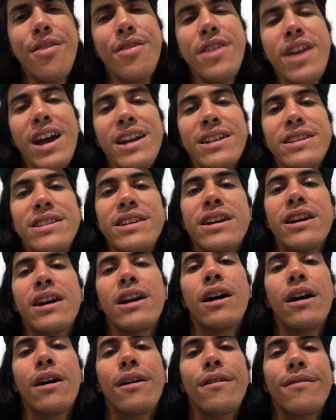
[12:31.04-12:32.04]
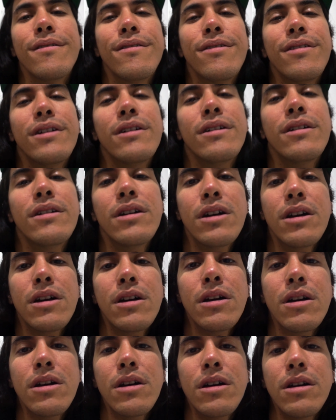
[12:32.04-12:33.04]
idea of
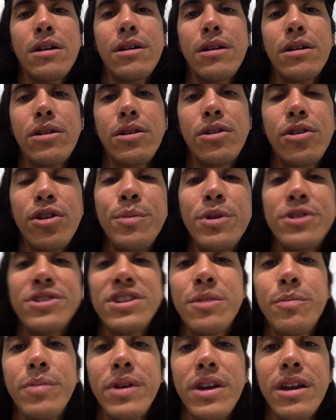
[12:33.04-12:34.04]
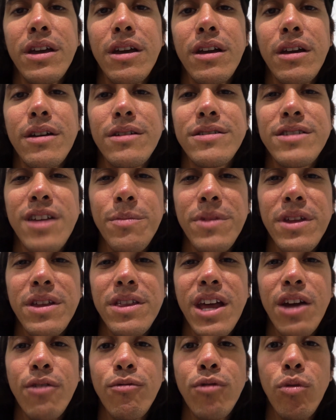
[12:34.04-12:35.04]
good music being
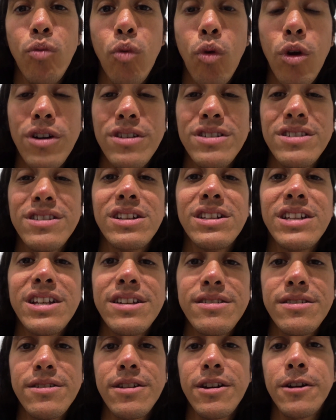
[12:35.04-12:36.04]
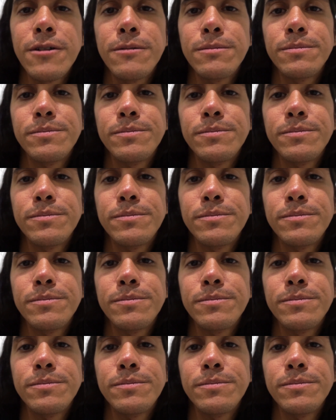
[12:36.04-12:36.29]
something that rewards the listener.